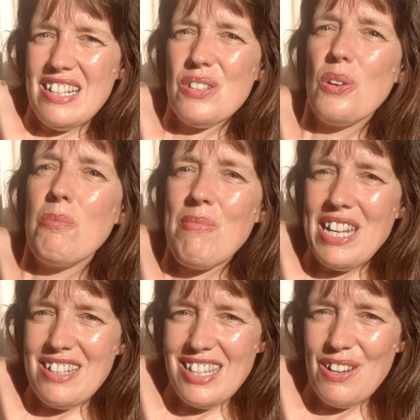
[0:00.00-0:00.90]
It's
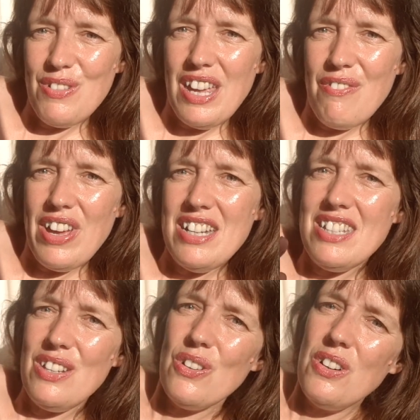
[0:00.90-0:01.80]
augmented,
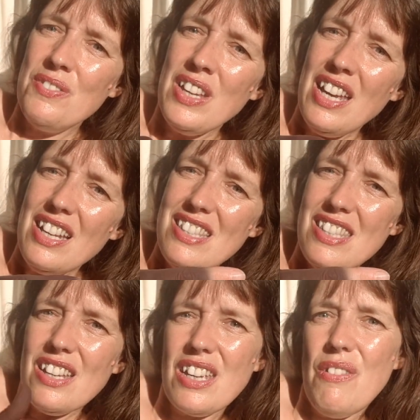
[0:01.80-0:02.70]
reinvented, or
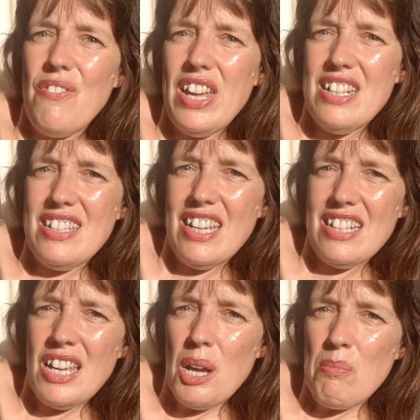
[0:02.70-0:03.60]
circumvented.